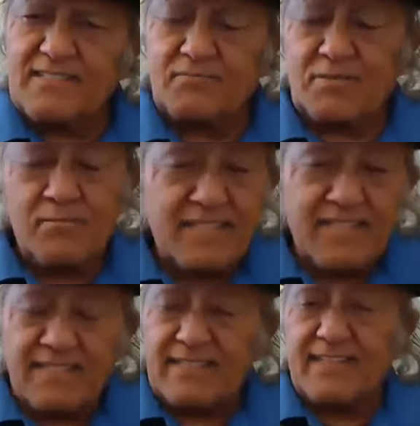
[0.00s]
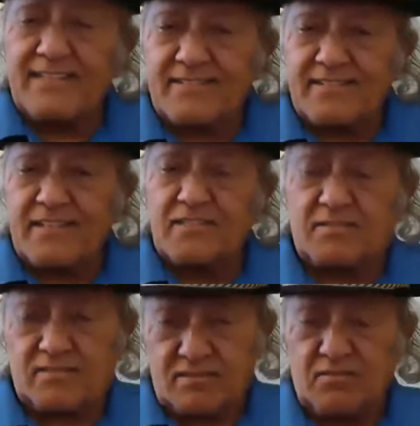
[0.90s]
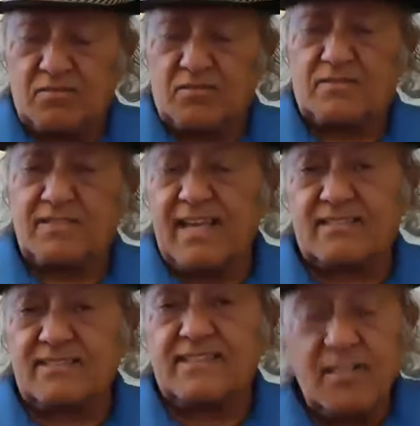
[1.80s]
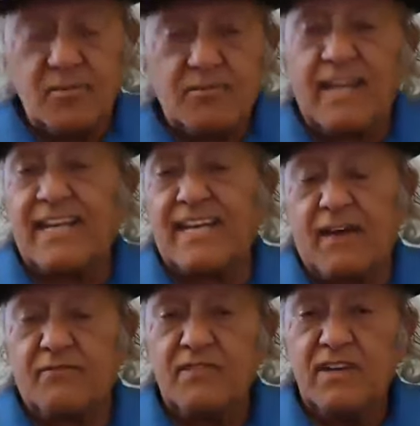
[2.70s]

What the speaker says: Because breathing energizes yourselves. Then you can laugh.